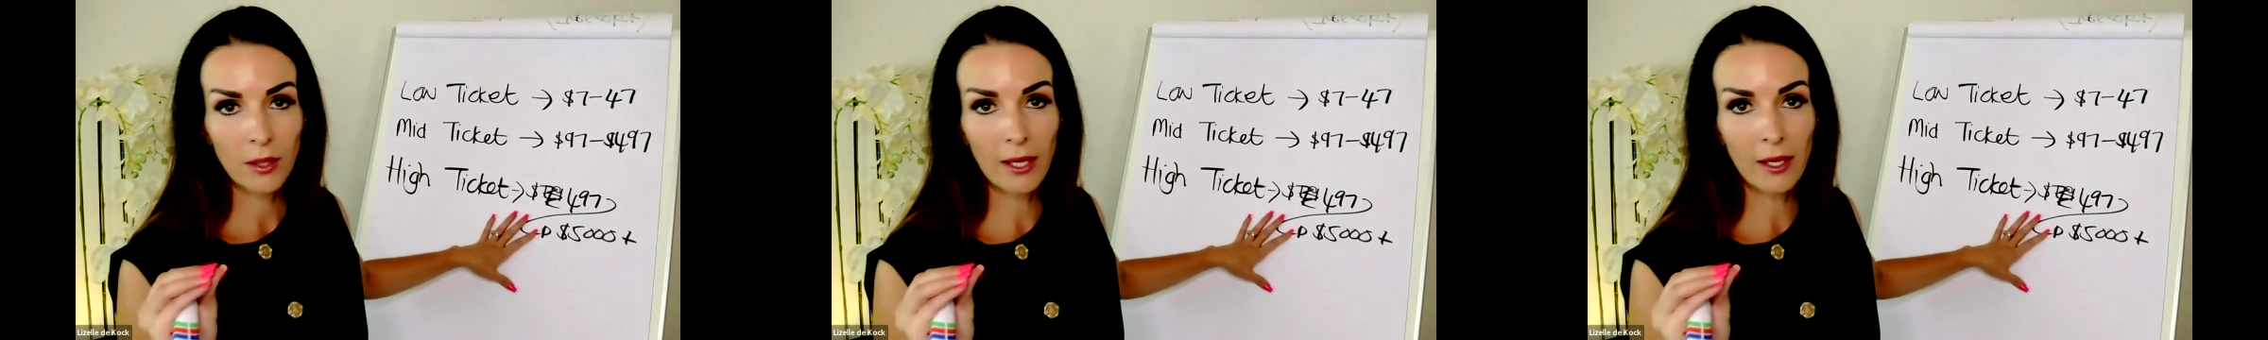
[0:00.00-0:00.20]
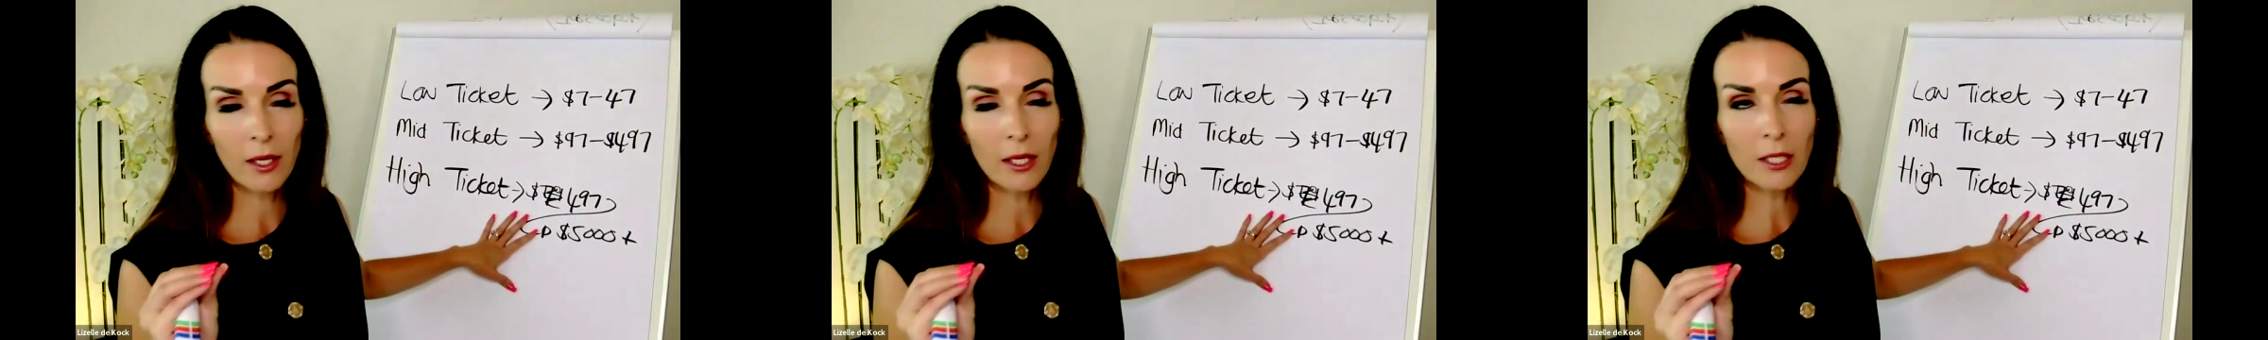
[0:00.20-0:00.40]

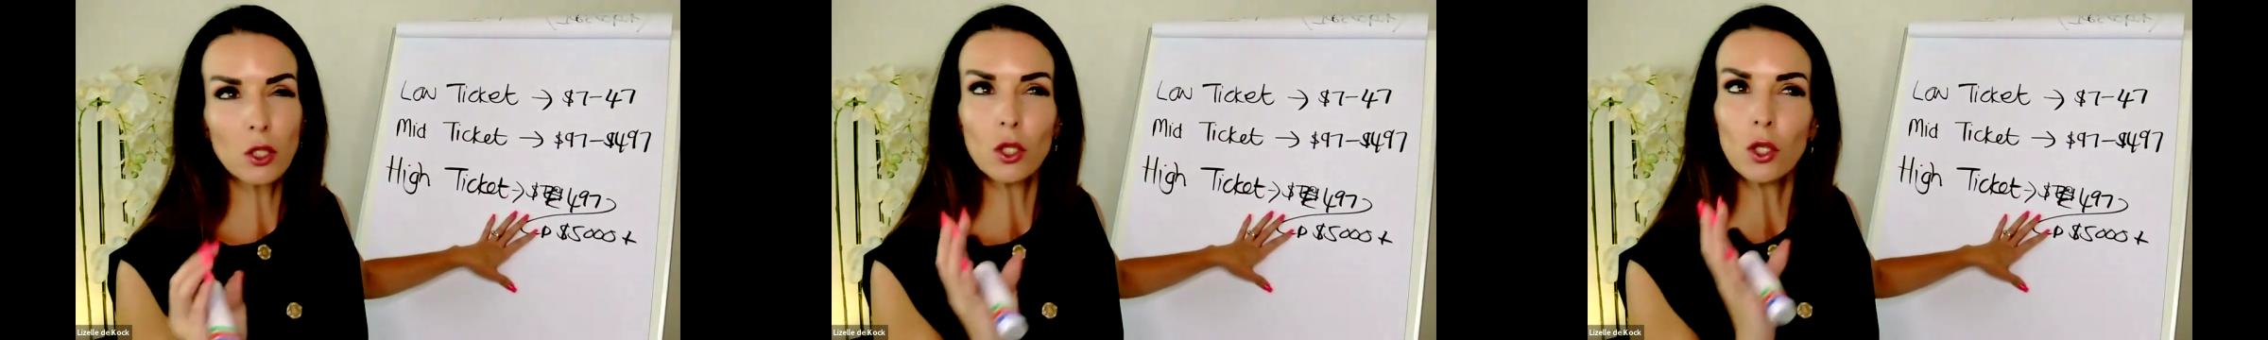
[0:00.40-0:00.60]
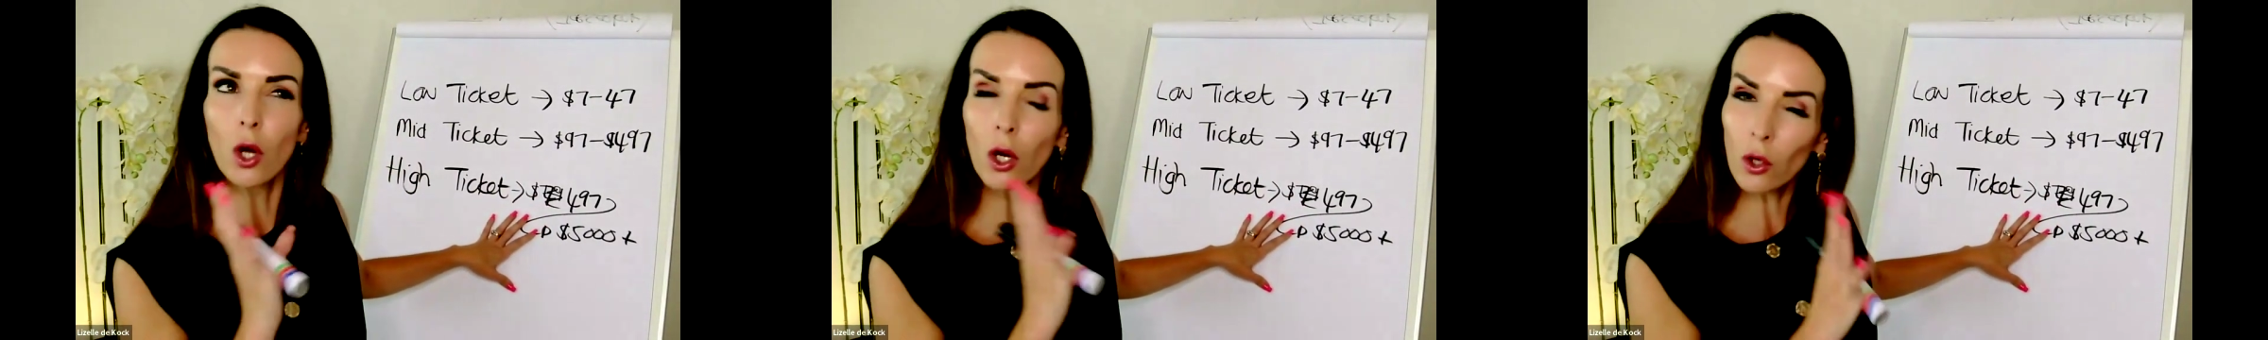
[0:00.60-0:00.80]
Okay?
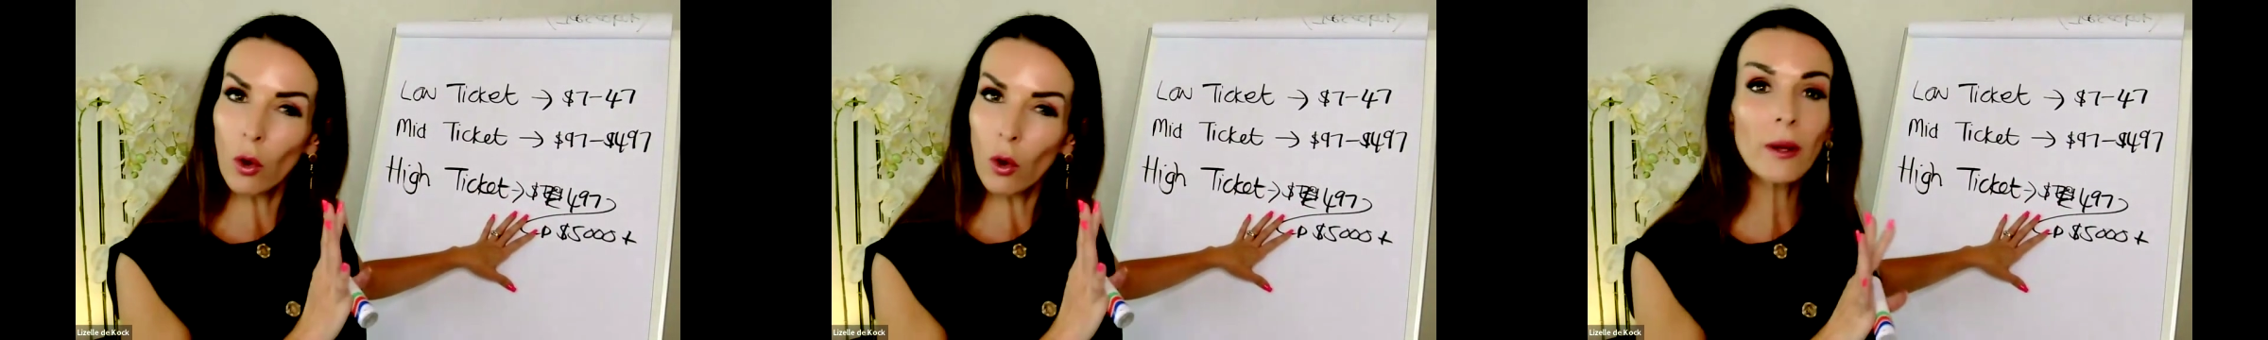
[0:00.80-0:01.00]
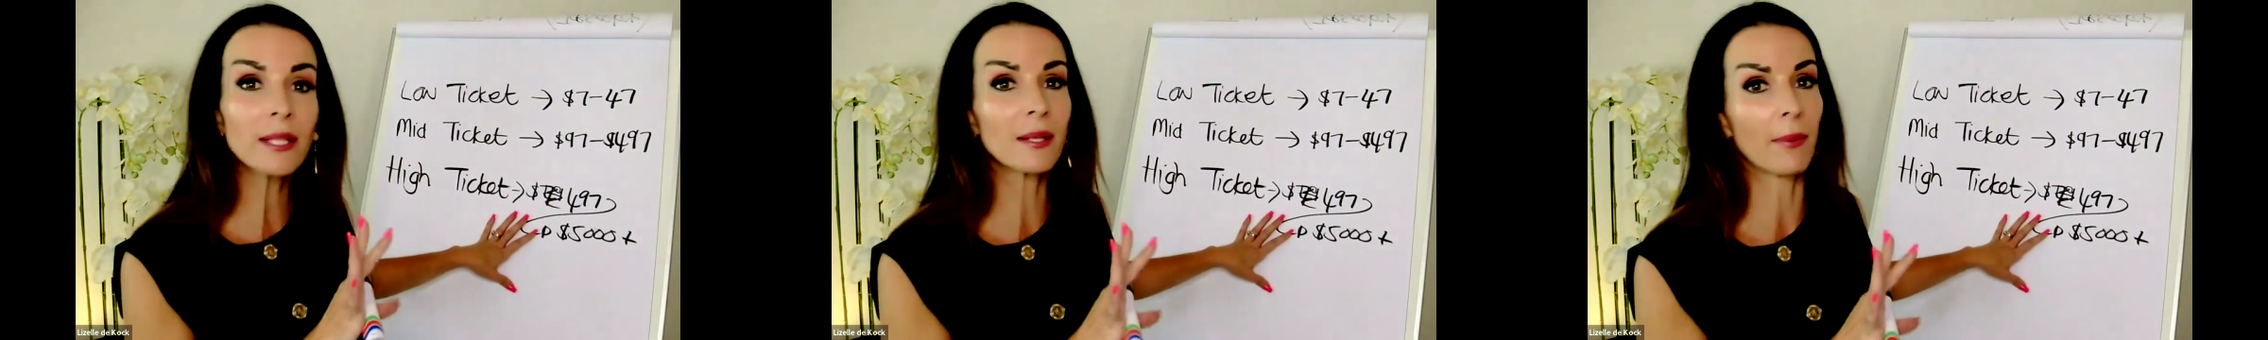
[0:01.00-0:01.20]
It's not
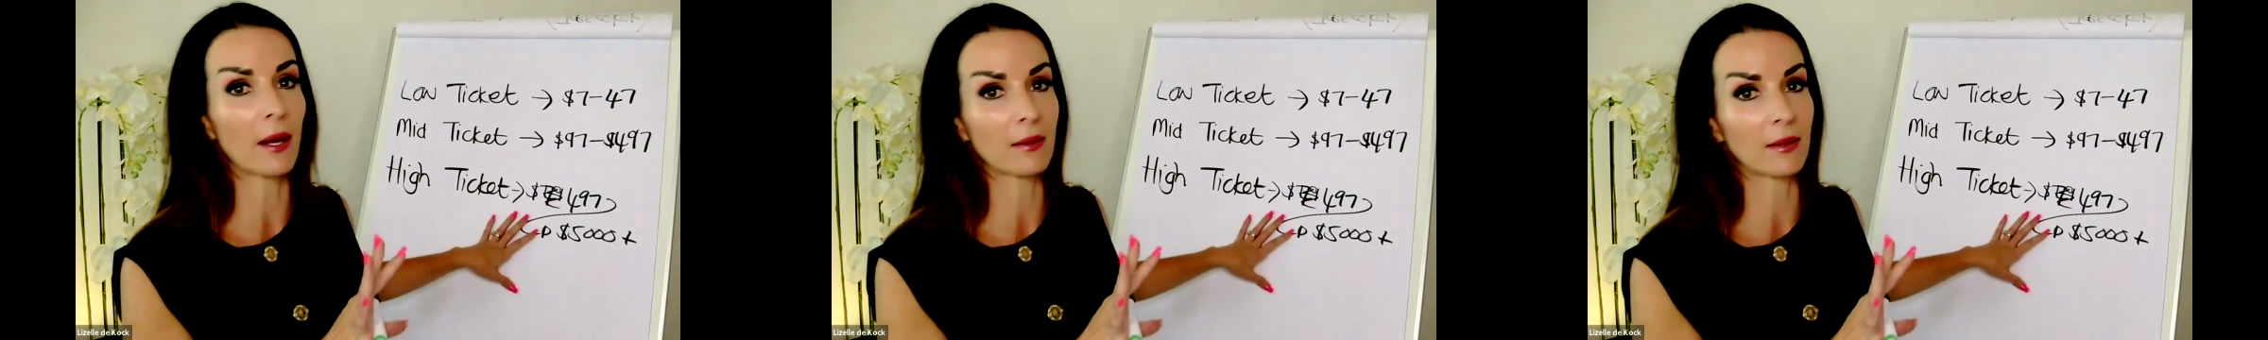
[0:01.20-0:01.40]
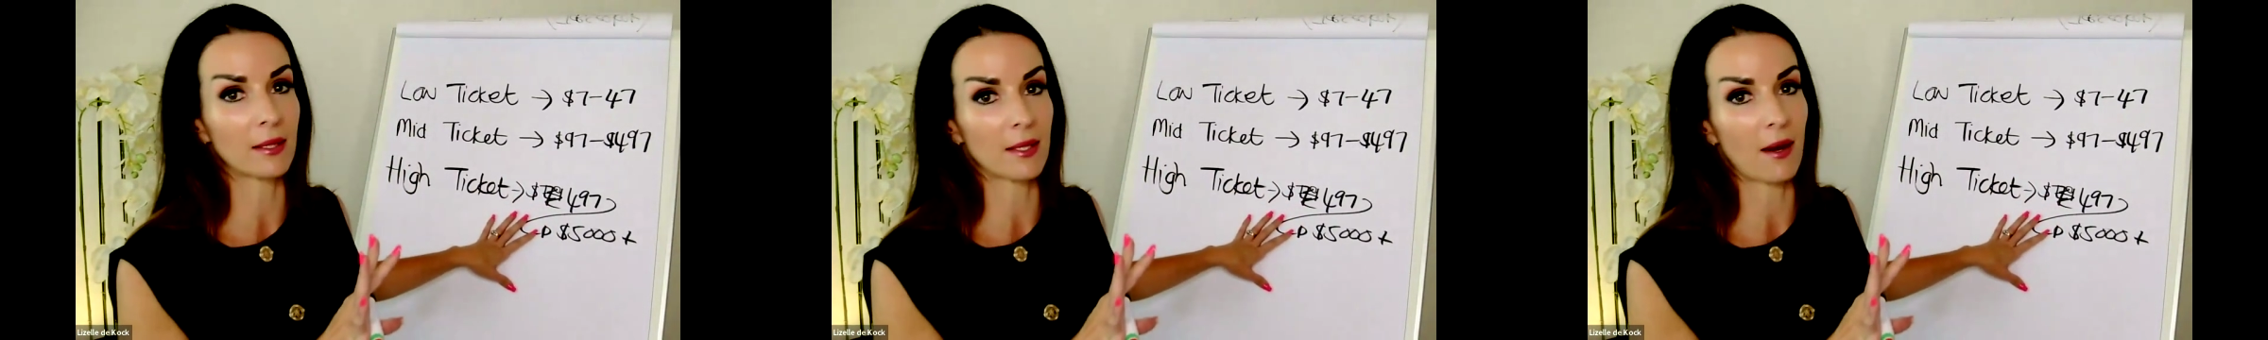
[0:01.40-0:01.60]
always
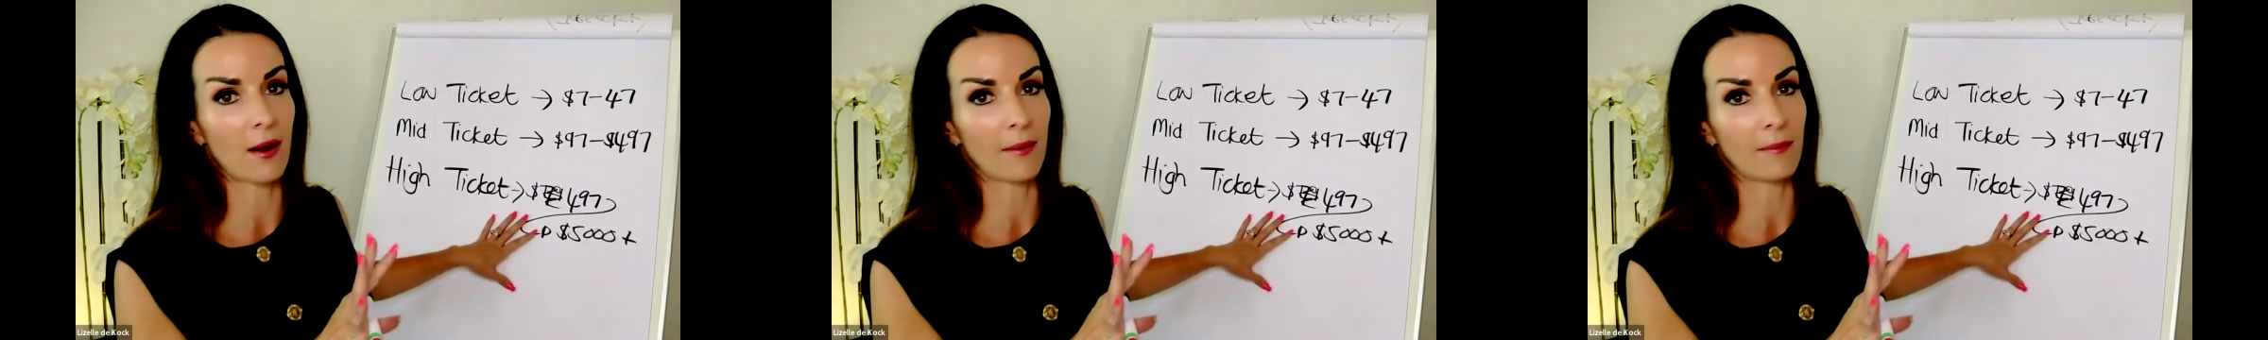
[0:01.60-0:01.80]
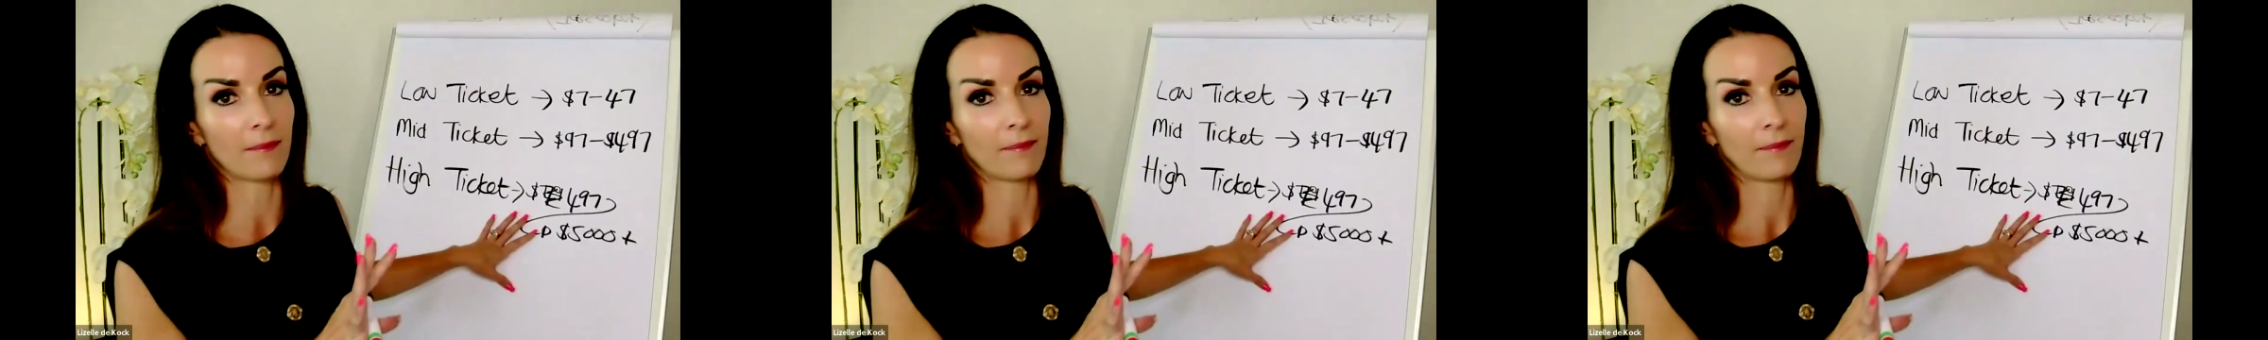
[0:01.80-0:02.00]
about the
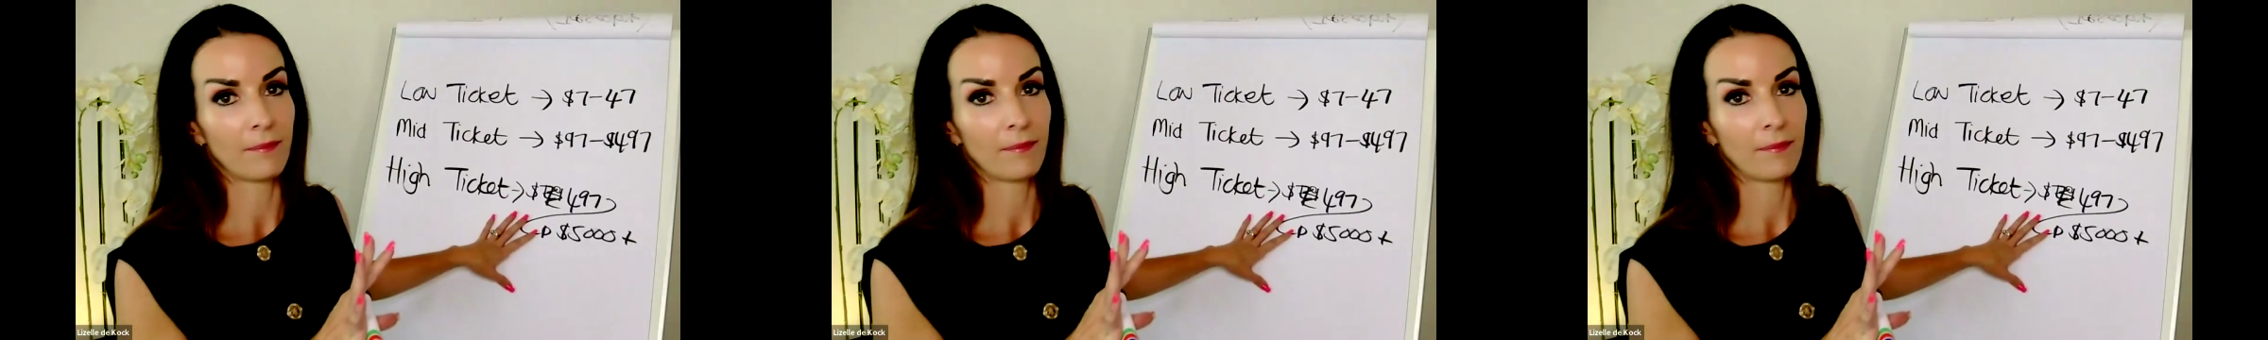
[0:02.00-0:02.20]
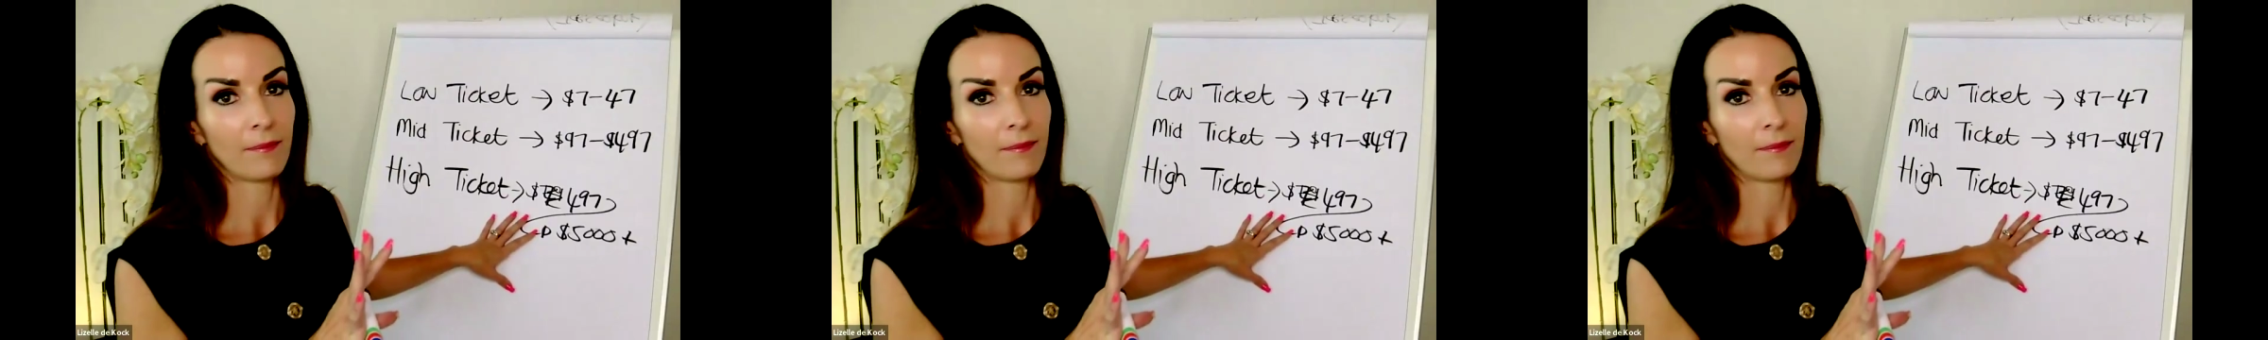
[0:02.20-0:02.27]
time.